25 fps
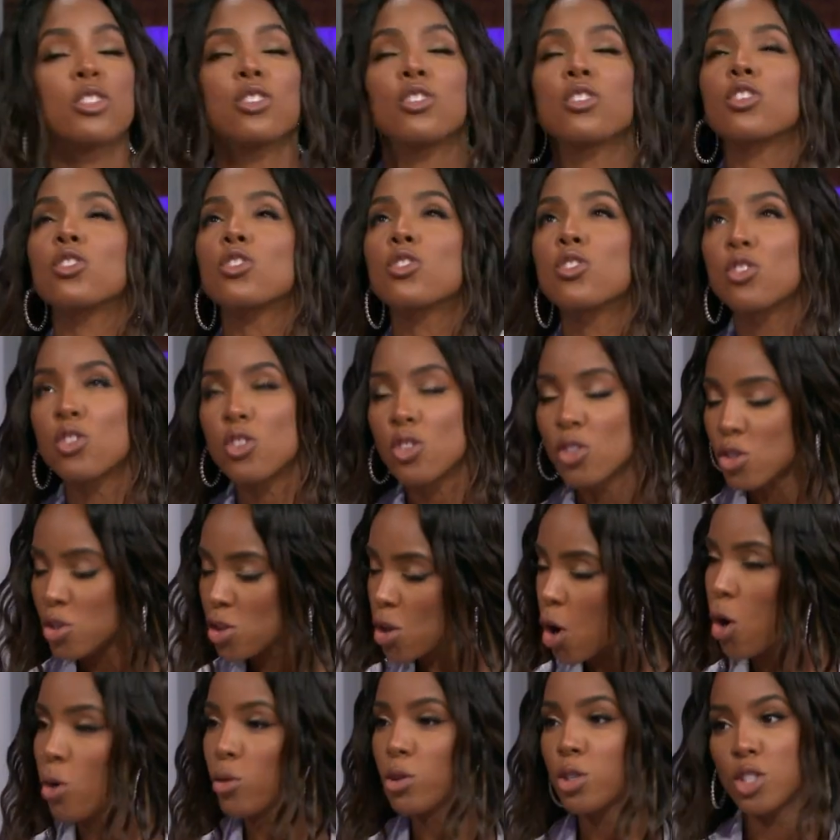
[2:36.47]
did you do that?
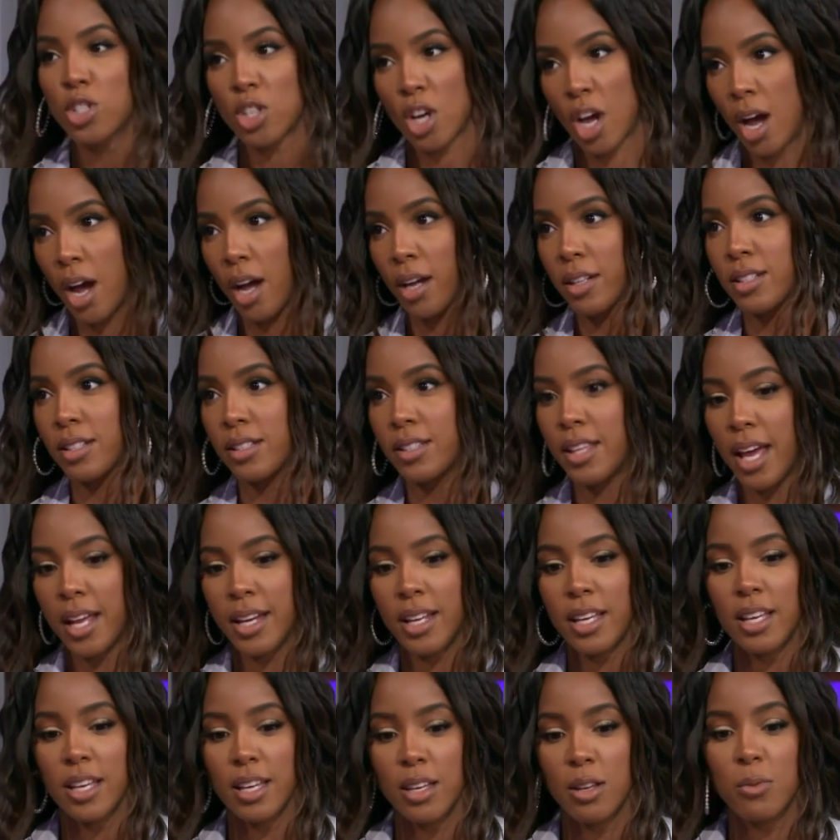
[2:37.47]
So shocked
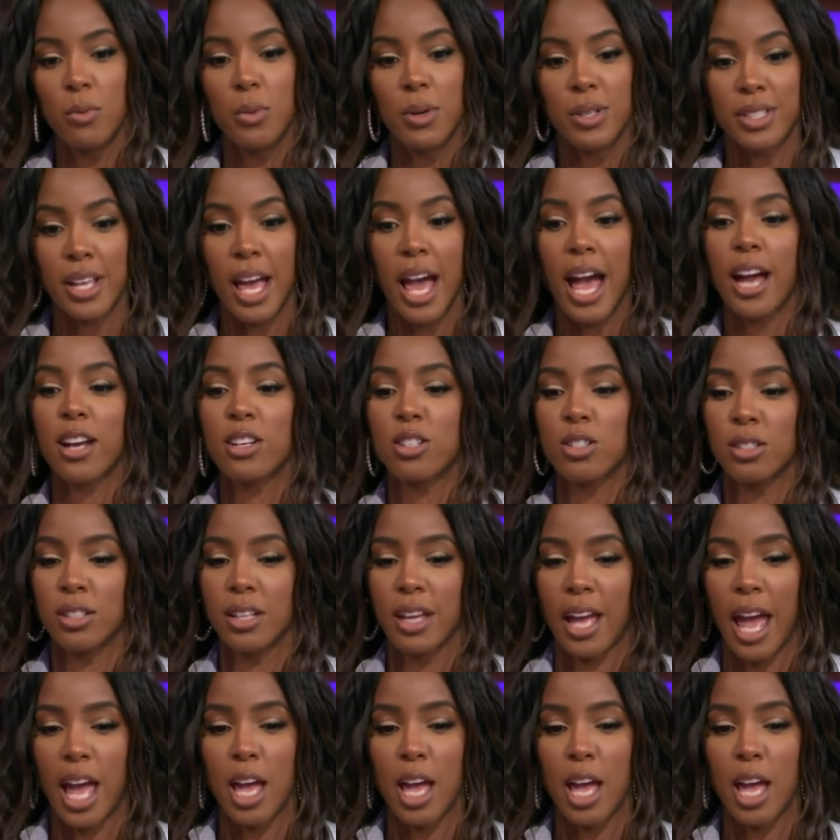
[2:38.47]
that he was actually